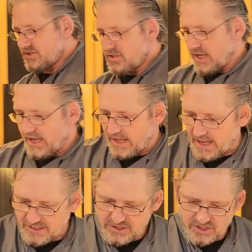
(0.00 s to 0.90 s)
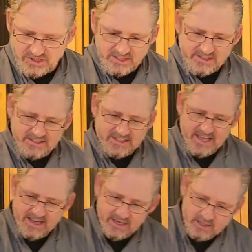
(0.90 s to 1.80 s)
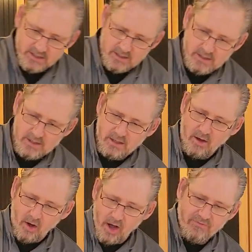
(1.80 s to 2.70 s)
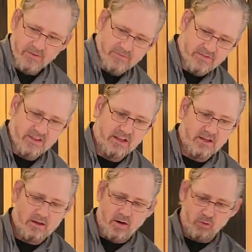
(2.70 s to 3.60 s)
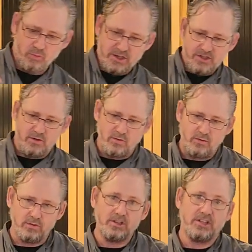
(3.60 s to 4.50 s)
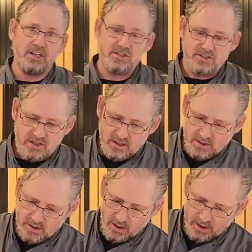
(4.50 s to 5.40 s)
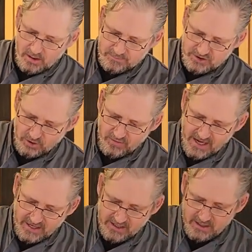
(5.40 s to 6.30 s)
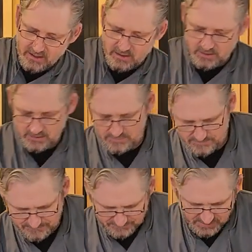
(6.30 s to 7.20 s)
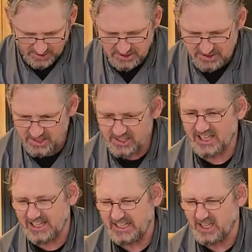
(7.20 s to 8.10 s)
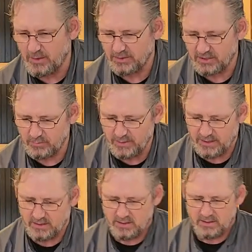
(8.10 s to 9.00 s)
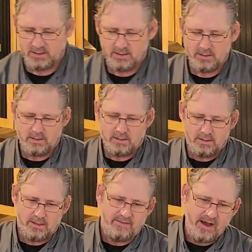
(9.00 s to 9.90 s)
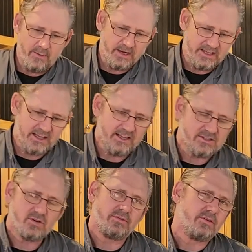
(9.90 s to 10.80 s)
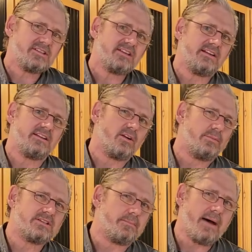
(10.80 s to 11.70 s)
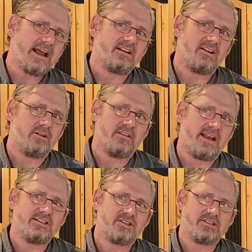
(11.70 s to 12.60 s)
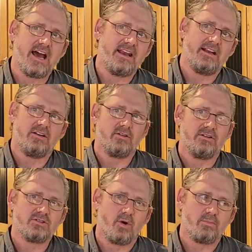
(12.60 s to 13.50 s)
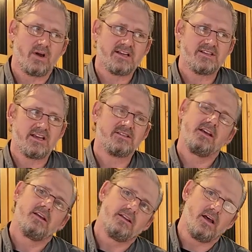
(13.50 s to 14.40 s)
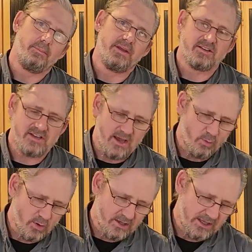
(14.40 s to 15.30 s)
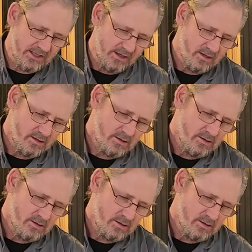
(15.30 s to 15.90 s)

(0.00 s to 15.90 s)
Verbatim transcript: is, I just needed to get it off of the original yeast uh, so that I can, you know, I just need to clean it up a little bit. And now I'm gonna kill it. So if there is any little bits of bacteria that I just got in it during this whole process, the PSK will kill it.